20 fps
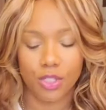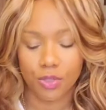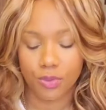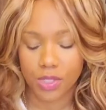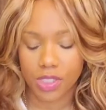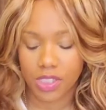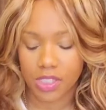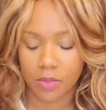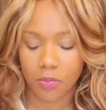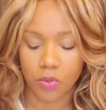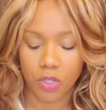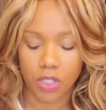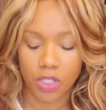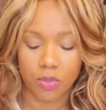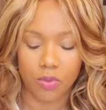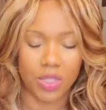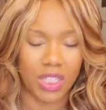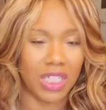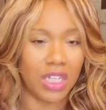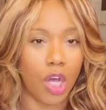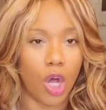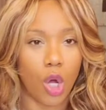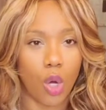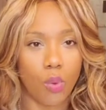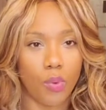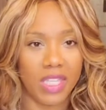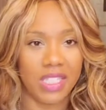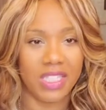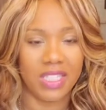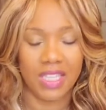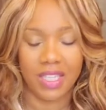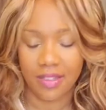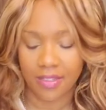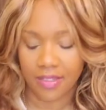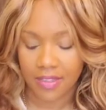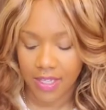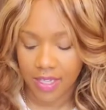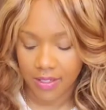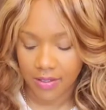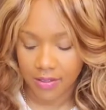you as someone who can always get
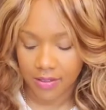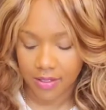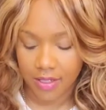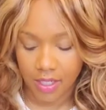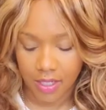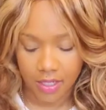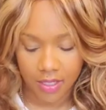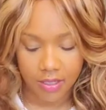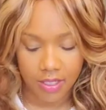things done.